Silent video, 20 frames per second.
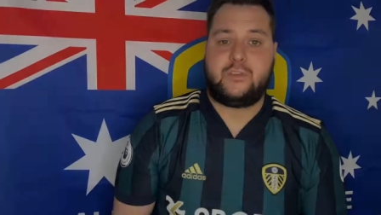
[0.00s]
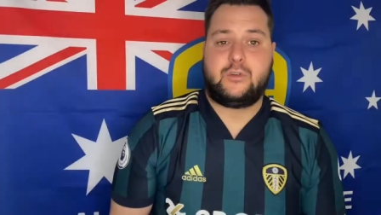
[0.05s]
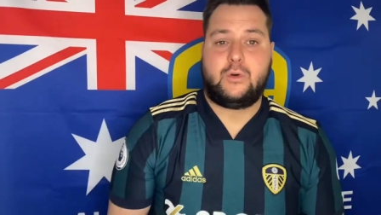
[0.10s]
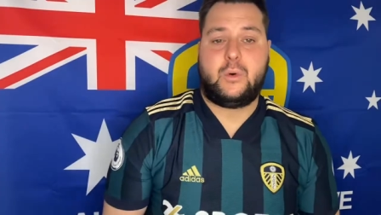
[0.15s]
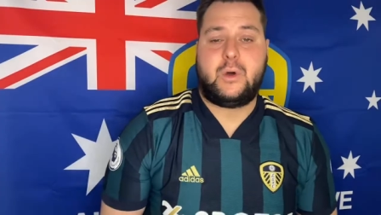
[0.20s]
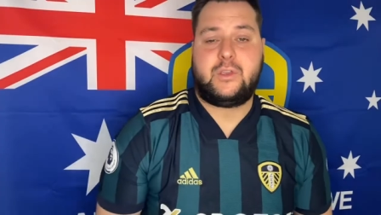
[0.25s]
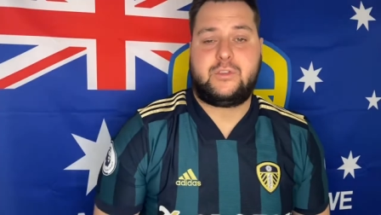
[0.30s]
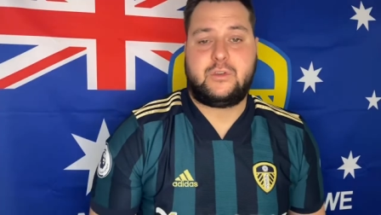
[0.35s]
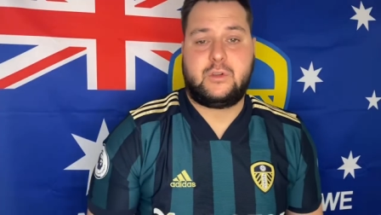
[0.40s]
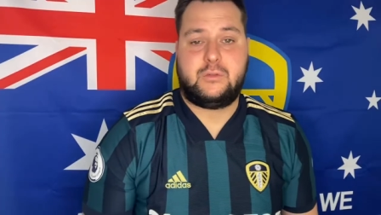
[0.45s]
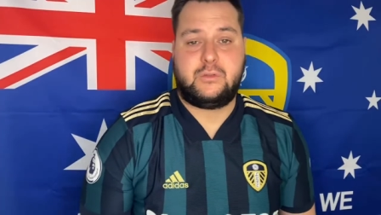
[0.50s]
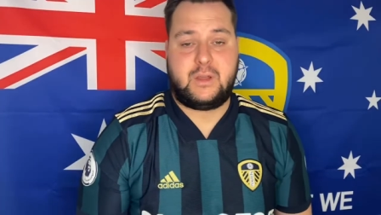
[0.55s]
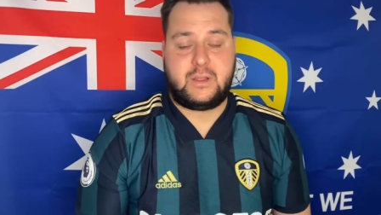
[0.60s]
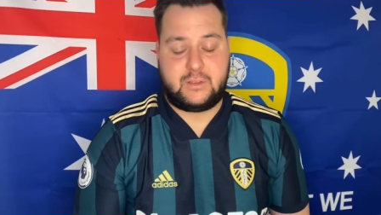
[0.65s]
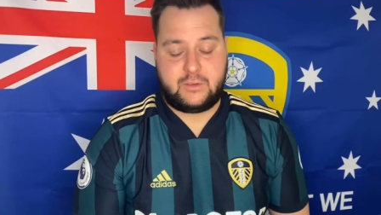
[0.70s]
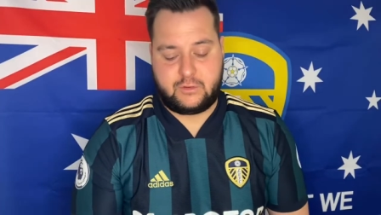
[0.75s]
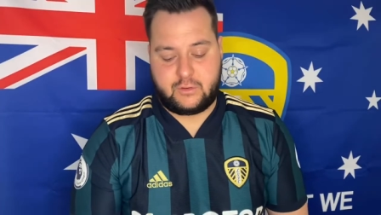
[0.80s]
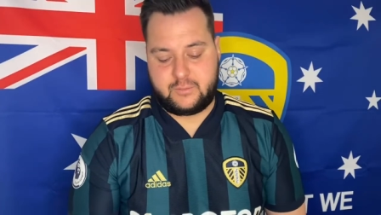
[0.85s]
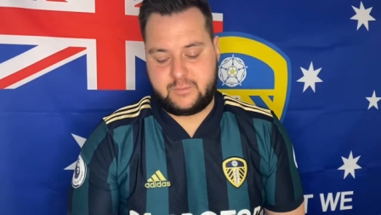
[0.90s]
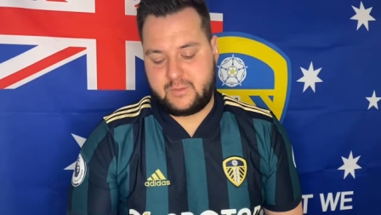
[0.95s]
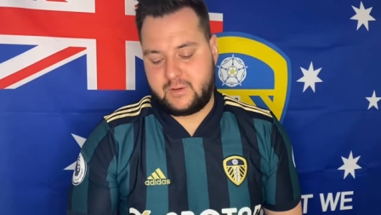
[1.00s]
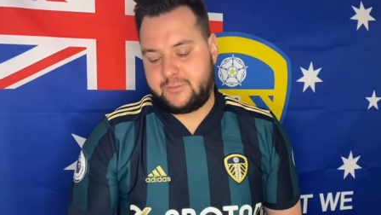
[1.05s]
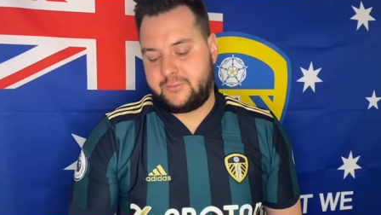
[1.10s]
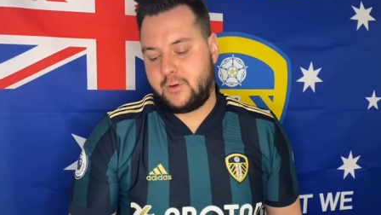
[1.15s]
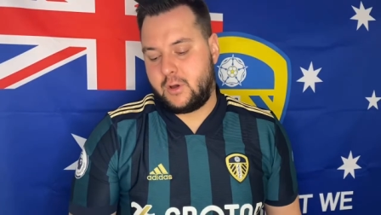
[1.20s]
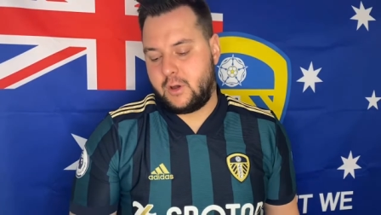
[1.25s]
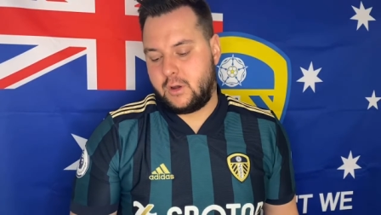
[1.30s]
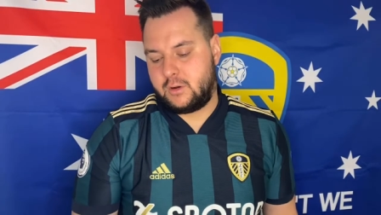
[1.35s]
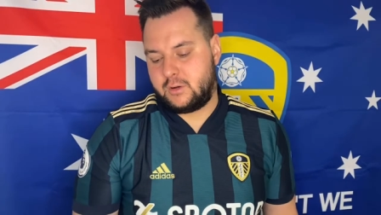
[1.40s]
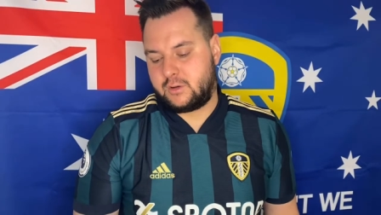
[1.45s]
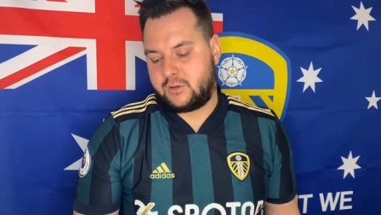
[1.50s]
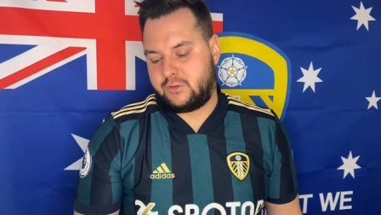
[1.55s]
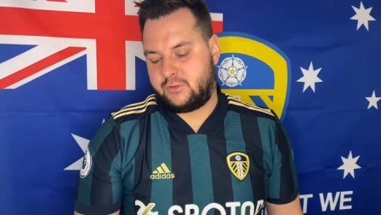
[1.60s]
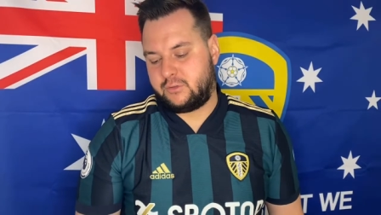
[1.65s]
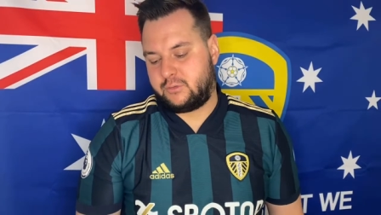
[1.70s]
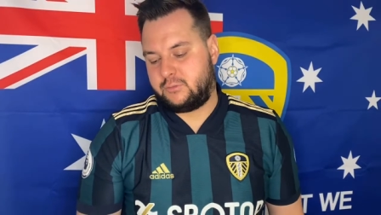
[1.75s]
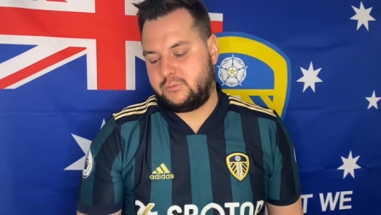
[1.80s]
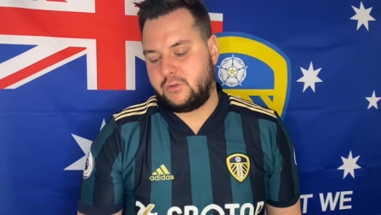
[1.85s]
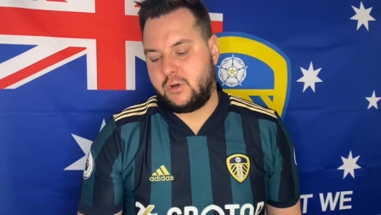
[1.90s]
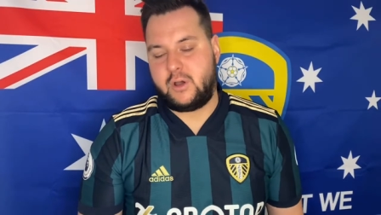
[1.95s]
always, going to read this off my phone because
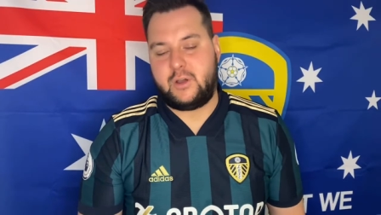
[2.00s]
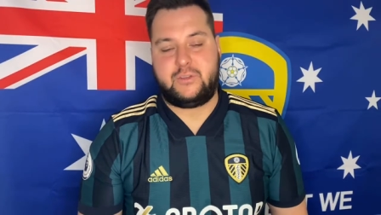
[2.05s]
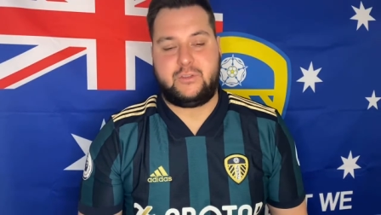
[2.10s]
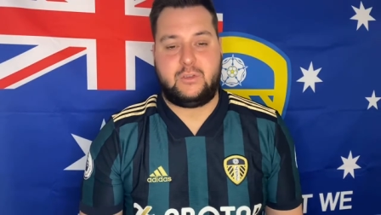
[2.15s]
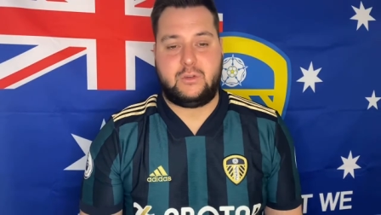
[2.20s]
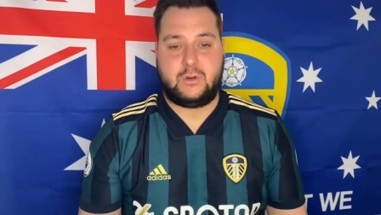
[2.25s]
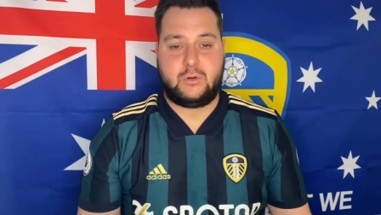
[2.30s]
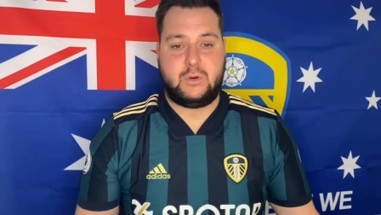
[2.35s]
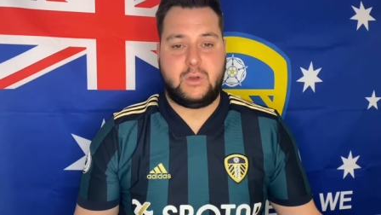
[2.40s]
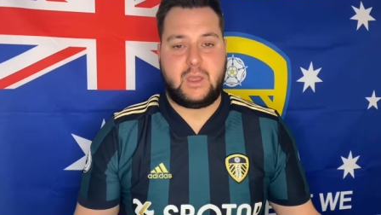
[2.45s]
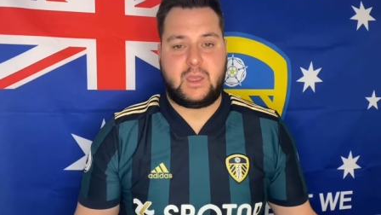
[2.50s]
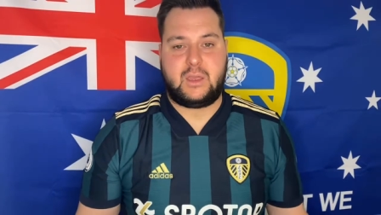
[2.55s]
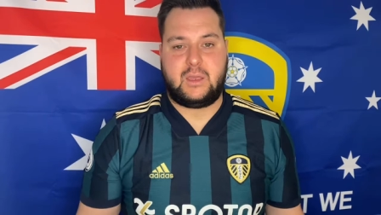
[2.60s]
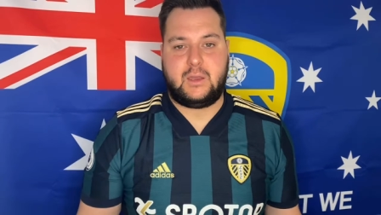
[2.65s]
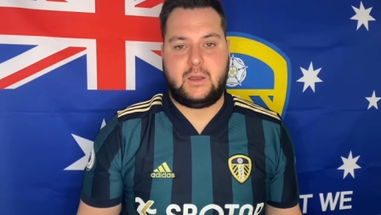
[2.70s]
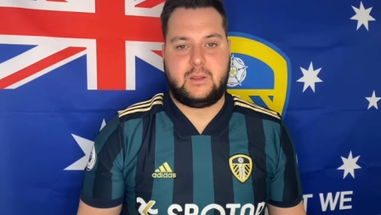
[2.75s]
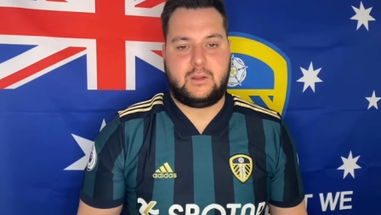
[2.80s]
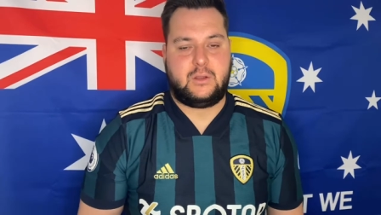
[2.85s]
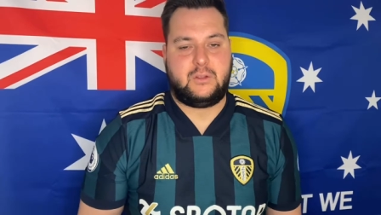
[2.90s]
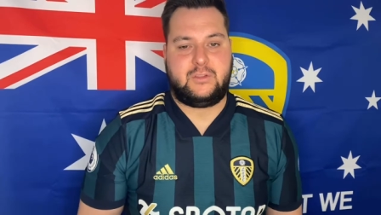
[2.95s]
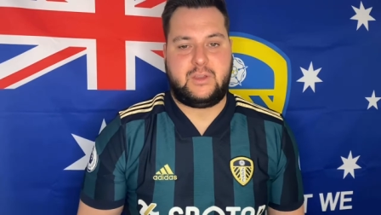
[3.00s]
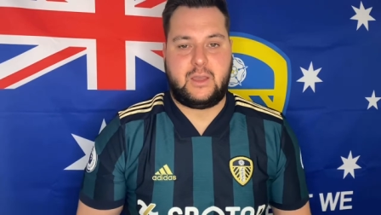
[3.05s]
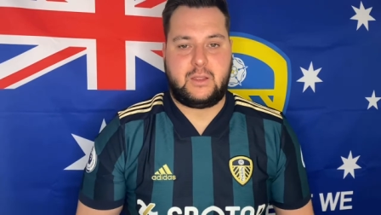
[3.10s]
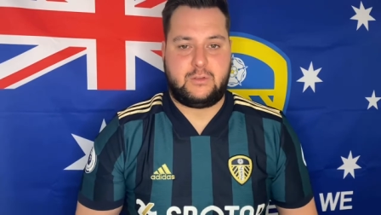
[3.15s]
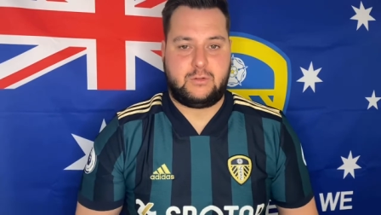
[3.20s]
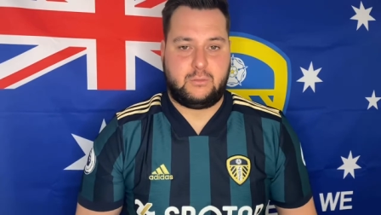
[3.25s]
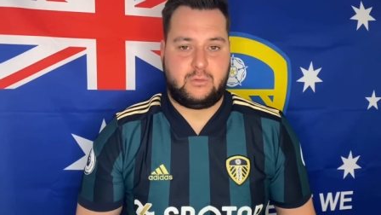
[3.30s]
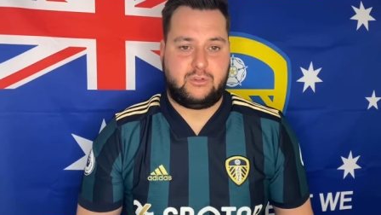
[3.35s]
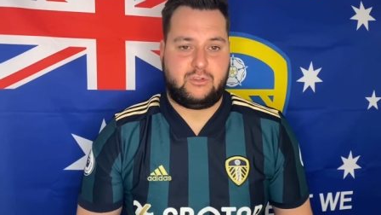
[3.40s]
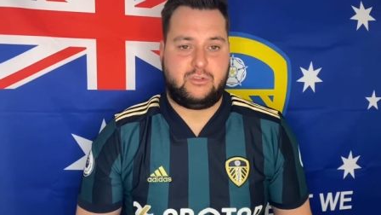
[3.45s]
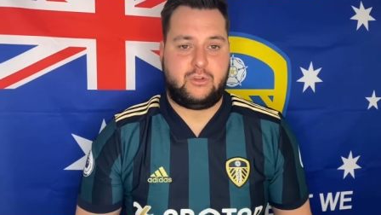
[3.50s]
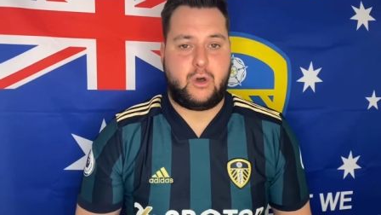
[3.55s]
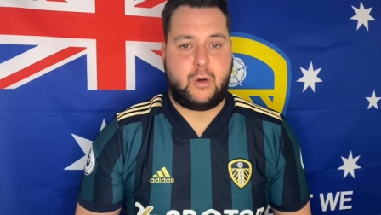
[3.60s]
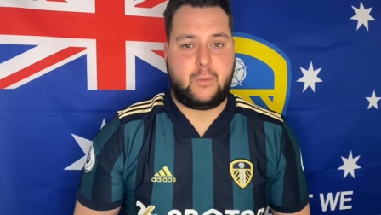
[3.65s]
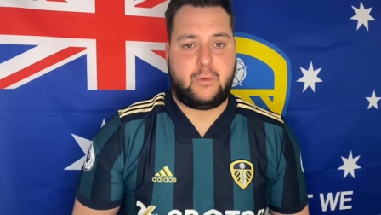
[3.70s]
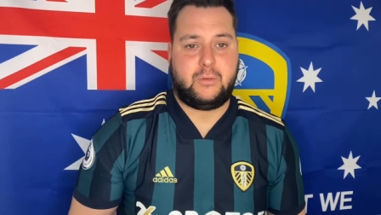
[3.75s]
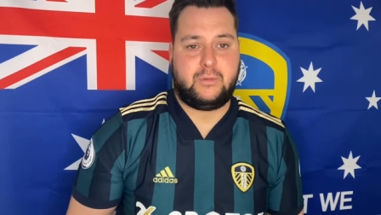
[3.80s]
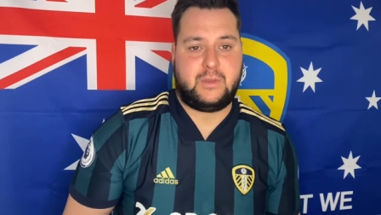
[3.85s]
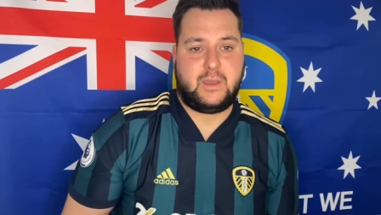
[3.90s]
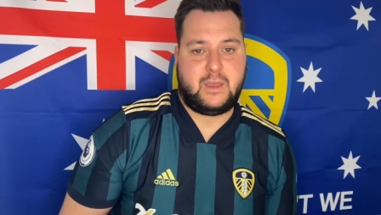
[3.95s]
it's nice and quick. I don't take too much time
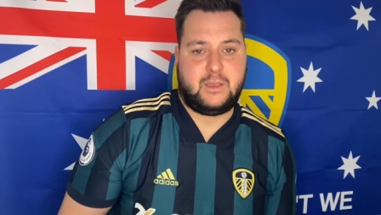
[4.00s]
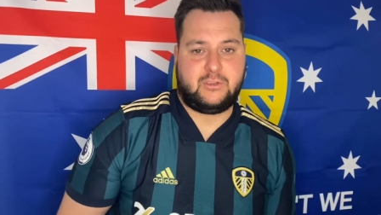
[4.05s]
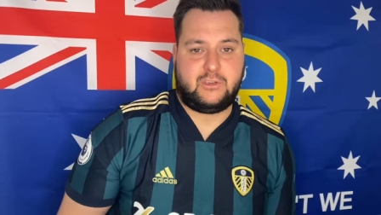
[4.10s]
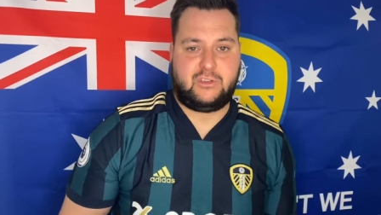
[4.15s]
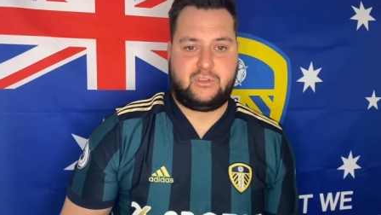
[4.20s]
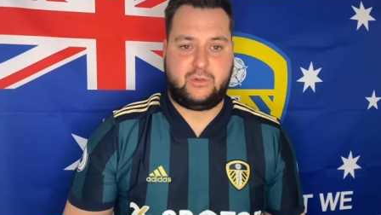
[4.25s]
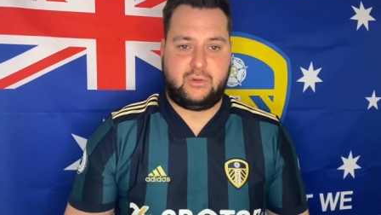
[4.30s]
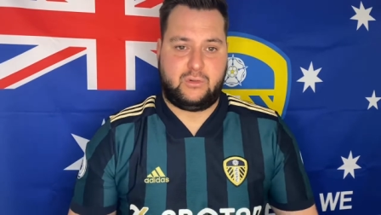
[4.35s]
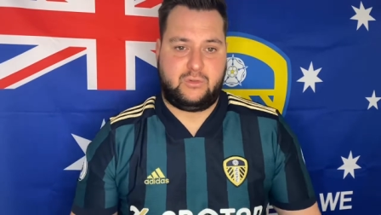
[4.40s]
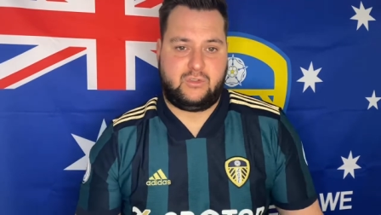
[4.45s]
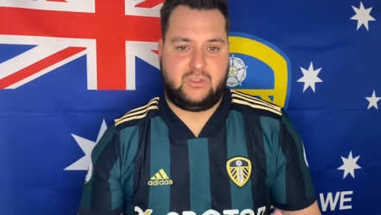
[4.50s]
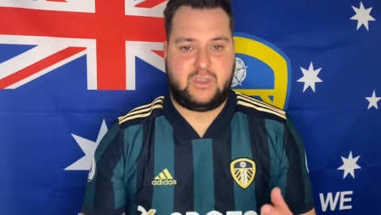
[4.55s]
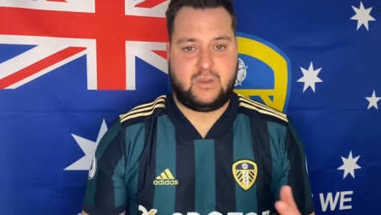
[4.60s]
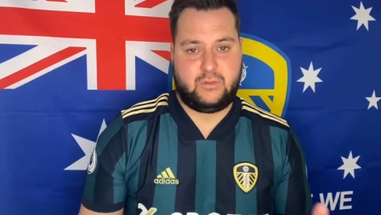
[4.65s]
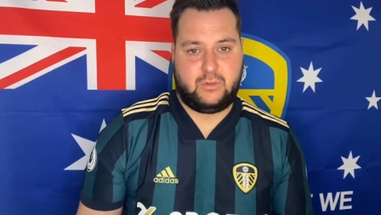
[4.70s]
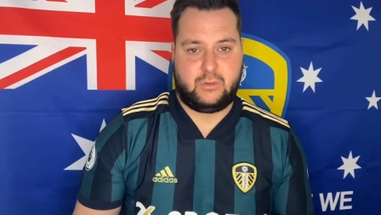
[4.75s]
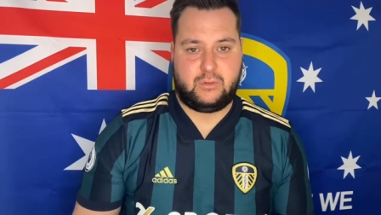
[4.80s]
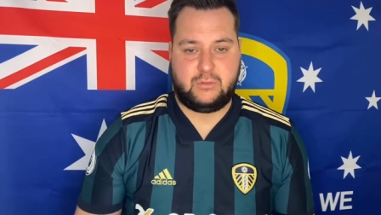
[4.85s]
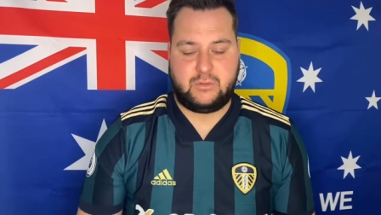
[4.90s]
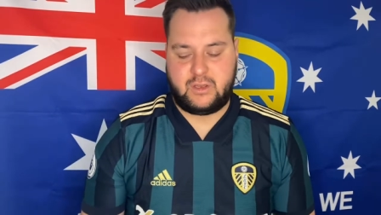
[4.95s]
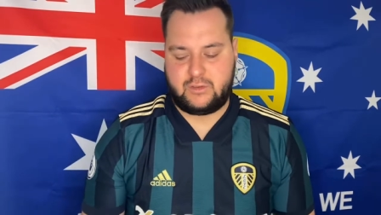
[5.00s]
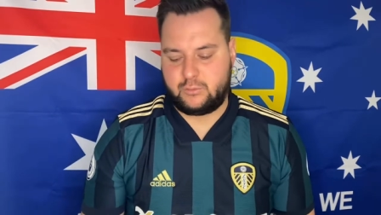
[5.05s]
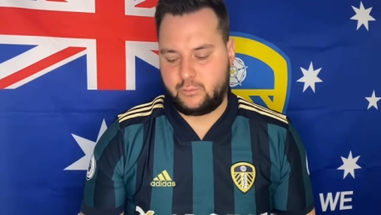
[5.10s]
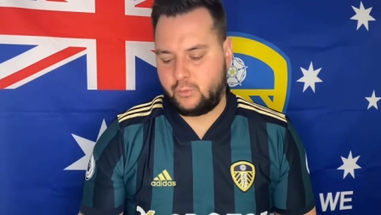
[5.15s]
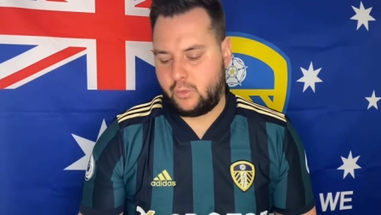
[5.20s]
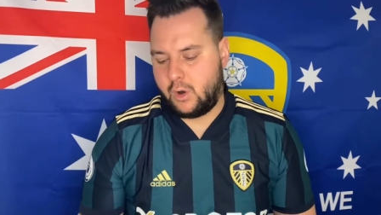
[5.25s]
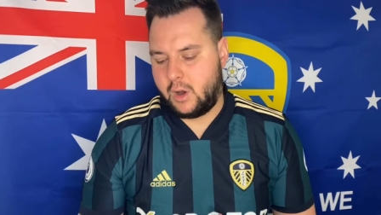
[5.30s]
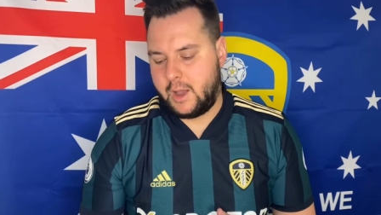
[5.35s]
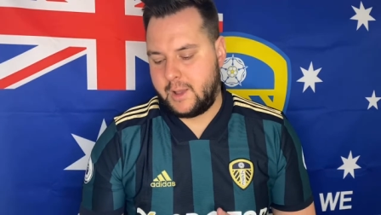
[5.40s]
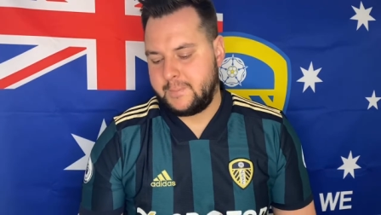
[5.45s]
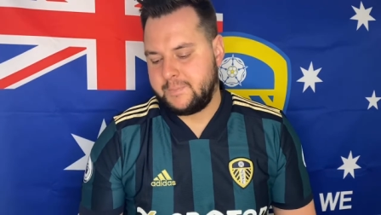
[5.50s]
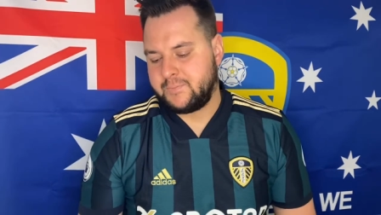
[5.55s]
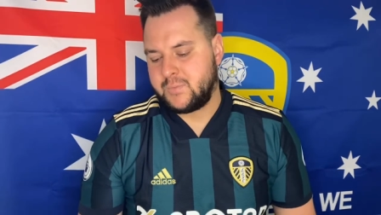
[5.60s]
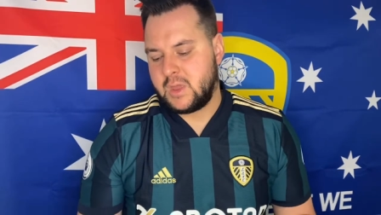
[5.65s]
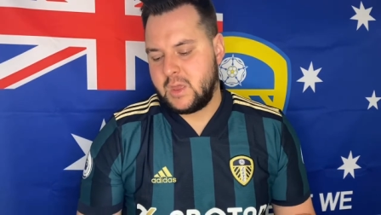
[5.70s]
on these. I sort of just give a little reason why.